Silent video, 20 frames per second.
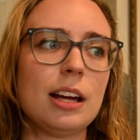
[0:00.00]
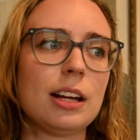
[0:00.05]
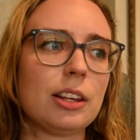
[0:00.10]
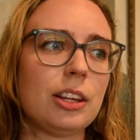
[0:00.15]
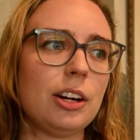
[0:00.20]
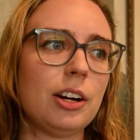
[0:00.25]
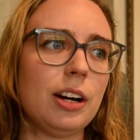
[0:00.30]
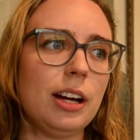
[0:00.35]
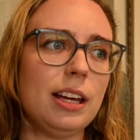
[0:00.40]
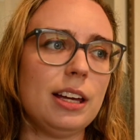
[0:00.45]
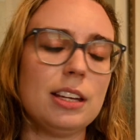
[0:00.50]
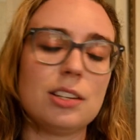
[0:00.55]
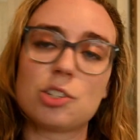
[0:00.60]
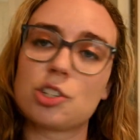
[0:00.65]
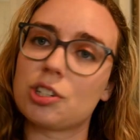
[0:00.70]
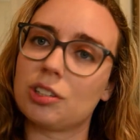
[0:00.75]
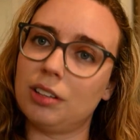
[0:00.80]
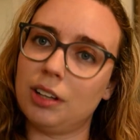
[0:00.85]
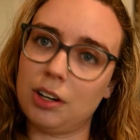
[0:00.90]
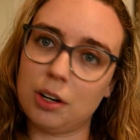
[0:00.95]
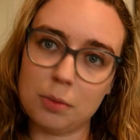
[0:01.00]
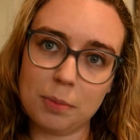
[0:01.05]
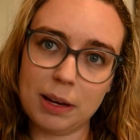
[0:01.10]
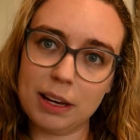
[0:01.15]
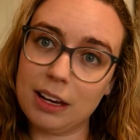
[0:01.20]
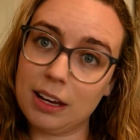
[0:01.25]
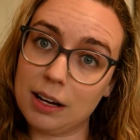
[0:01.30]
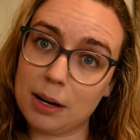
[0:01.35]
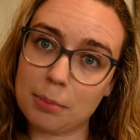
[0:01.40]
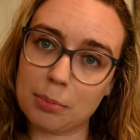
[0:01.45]
There is Shalom
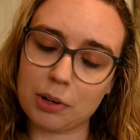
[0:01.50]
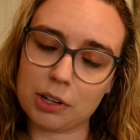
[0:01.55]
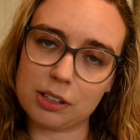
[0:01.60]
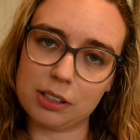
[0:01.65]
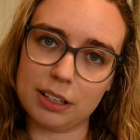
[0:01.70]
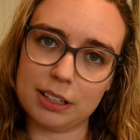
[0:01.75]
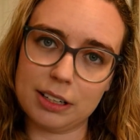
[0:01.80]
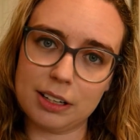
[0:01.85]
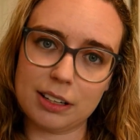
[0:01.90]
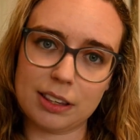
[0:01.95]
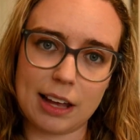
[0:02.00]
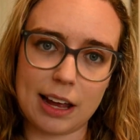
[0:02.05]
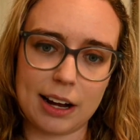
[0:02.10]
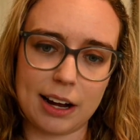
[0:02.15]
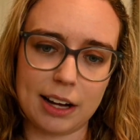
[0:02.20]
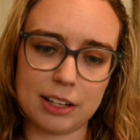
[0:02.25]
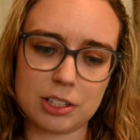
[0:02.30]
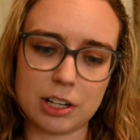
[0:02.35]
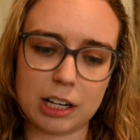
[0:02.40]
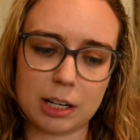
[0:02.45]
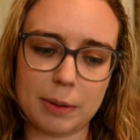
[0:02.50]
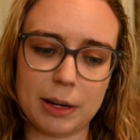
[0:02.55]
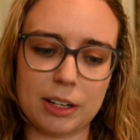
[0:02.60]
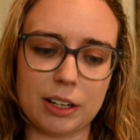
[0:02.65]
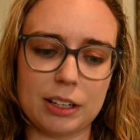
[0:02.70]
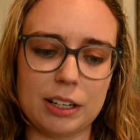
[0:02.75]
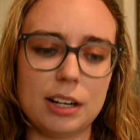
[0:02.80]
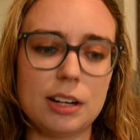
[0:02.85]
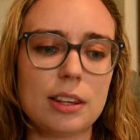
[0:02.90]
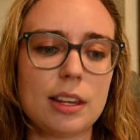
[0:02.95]
in Brooklyn that I talk about
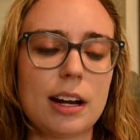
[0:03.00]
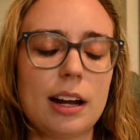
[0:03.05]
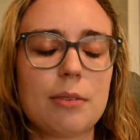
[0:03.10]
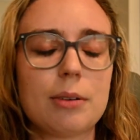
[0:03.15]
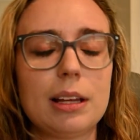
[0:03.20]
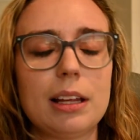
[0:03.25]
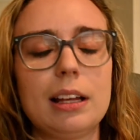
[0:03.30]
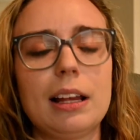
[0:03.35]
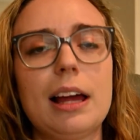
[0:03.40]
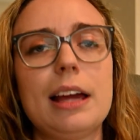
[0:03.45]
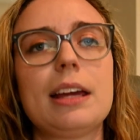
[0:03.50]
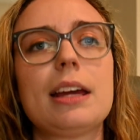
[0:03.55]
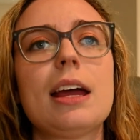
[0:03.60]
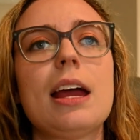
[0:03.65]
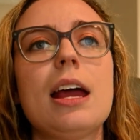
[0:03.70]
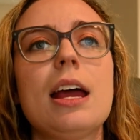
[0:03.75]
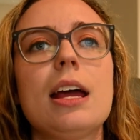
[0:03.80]
on here that I really like.